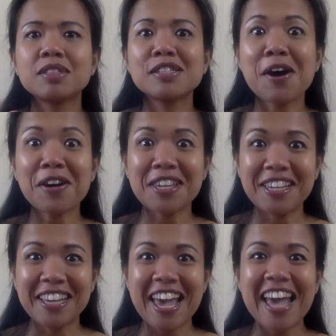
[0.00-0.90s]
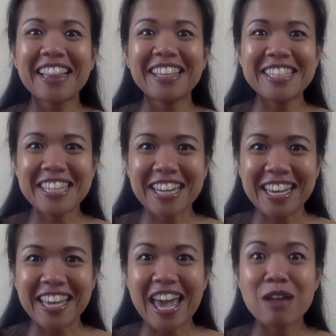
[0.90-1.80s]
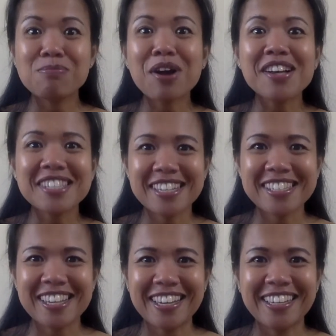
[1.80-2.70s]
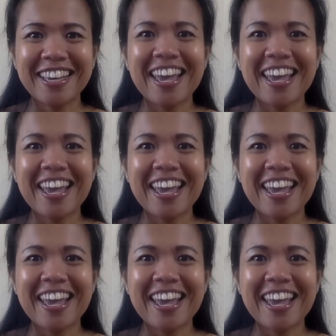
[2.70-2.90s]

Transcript: talking and listening and processing.